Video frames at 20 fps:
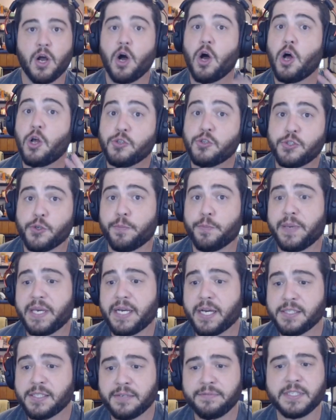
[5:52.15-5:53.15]
Also,
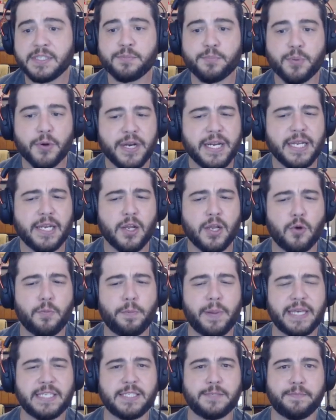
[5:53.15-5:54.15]
because of his pretty low
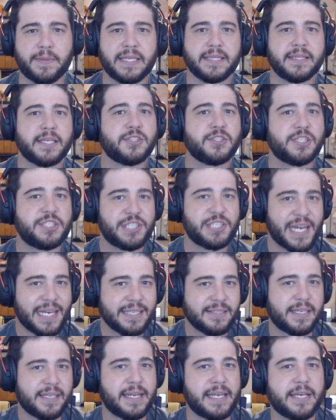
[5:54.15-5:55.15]
base speed, there's a
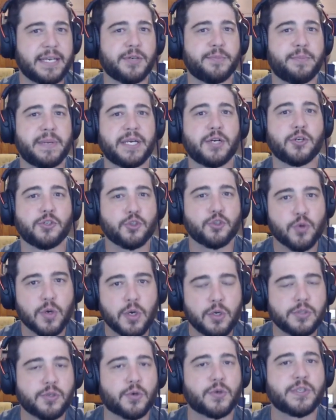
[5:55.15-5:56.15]
chance that he could be
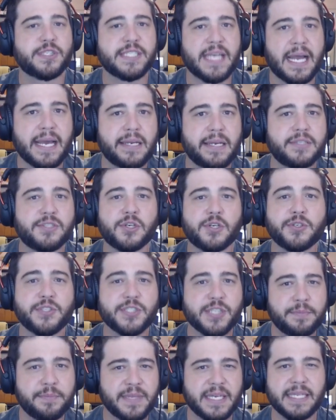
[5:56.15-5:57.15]
controlled or silenced or
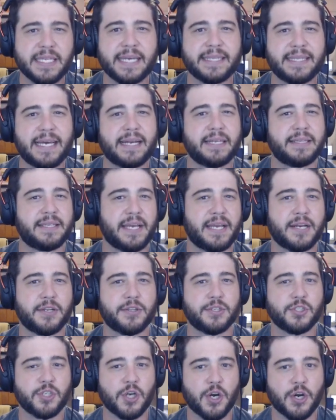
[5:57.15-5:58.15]
something like that at the end of
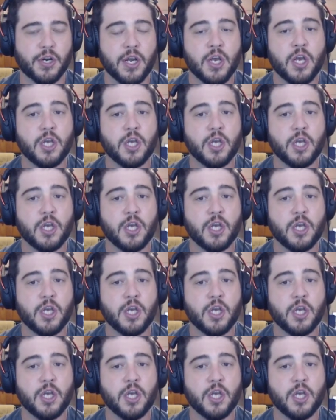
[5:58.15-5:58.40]
the turn.